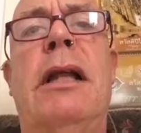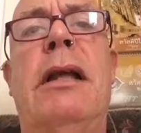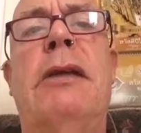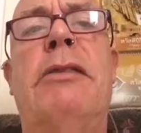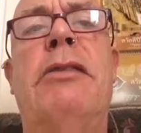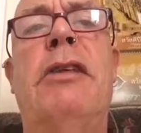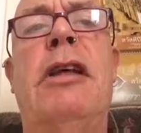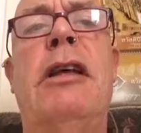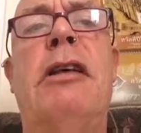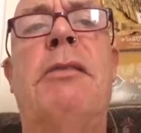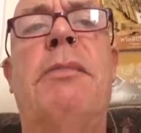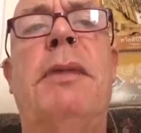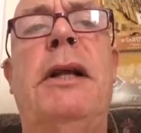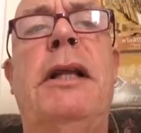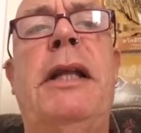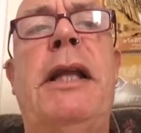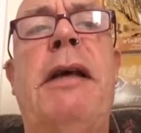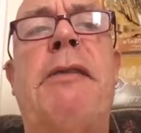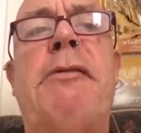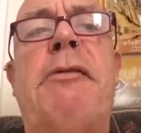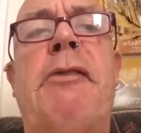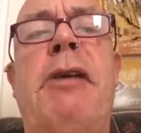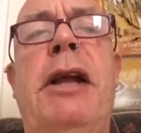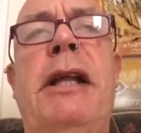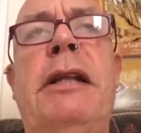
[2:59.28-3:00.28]
seem to be
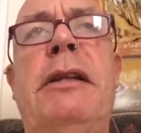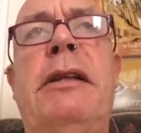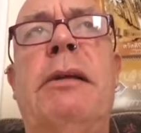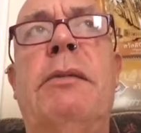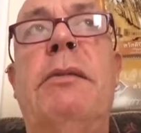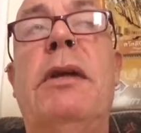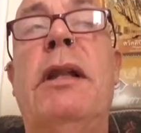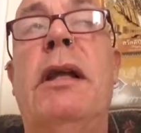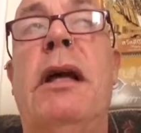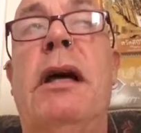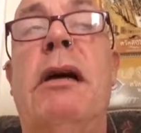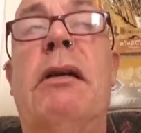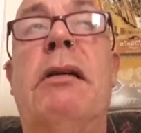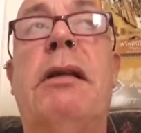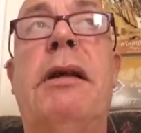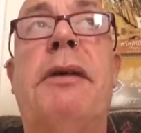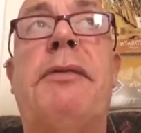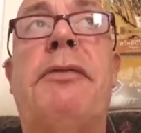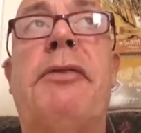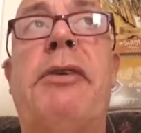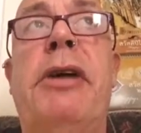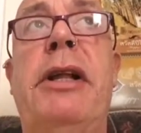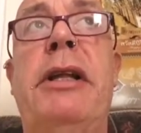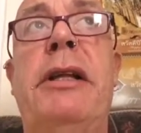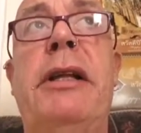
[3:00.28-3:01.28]
never ending. Well, they are
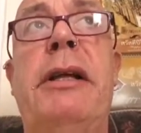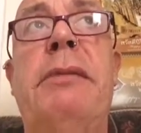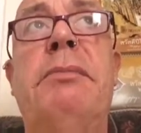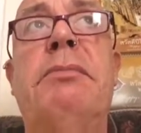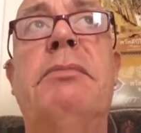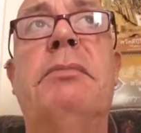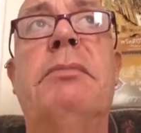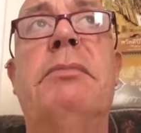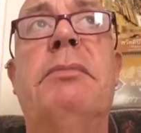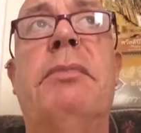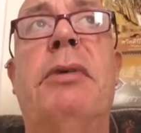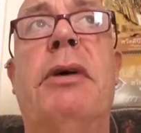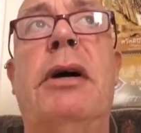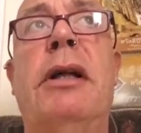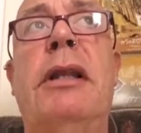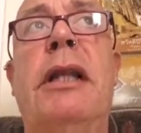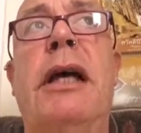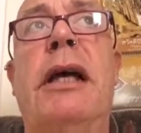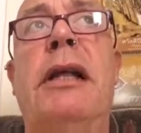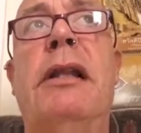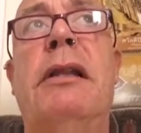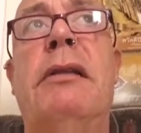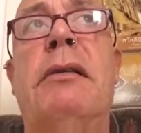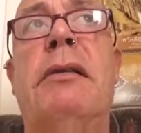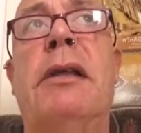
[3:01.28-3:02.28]
never ending by
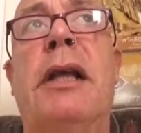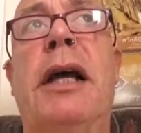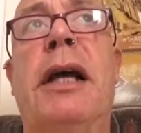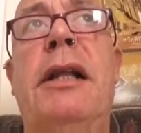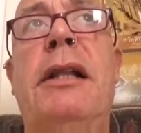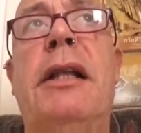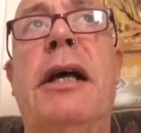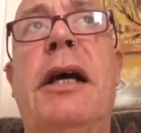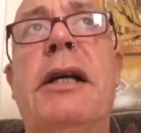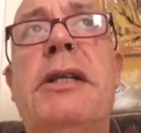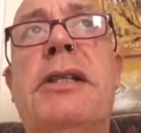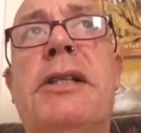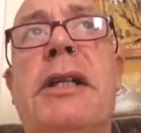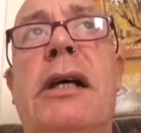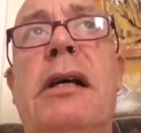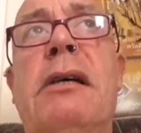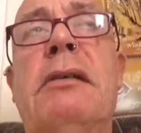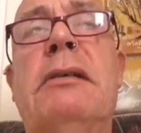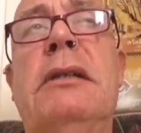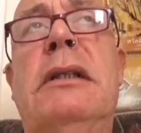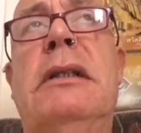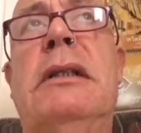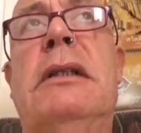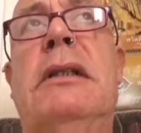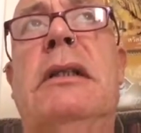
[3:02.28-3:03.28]
their nature.
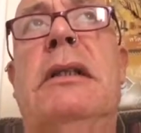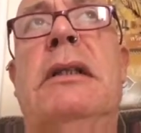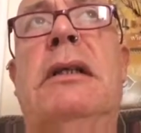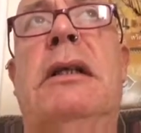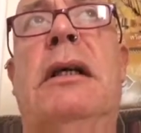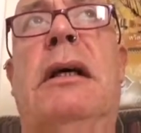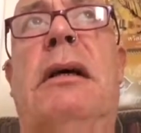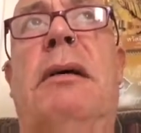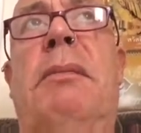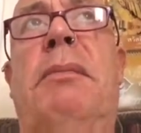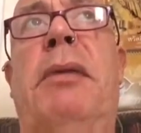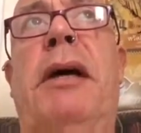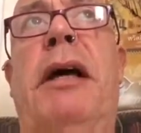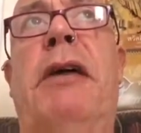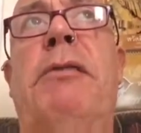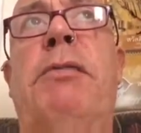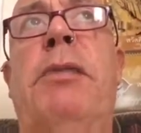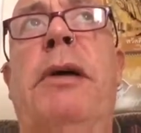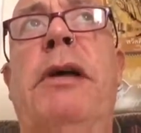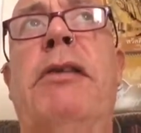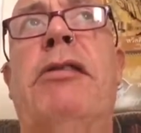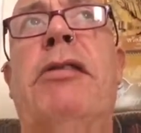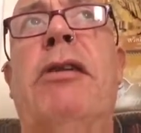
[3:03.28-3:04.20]
But if we